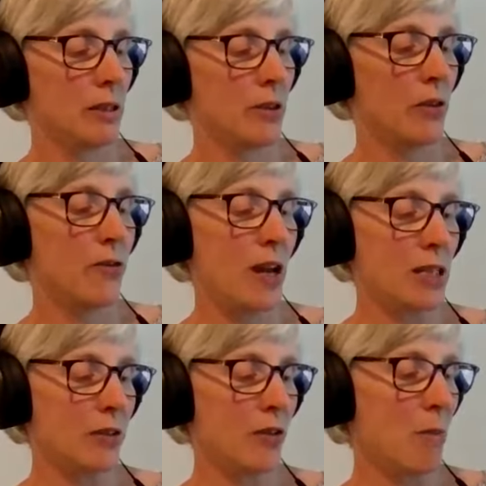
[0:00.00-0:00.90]
The
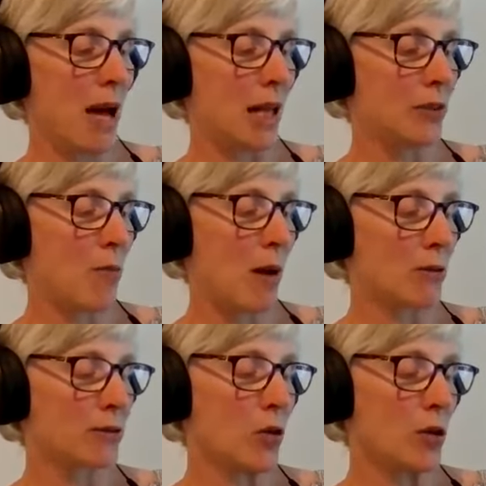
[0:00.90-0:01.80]
face of a man of
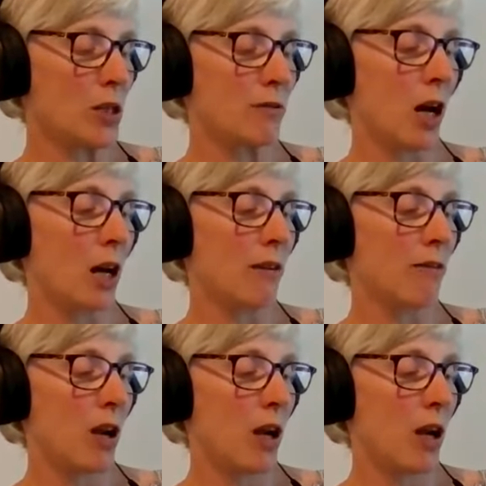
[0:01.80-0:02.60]
about 45,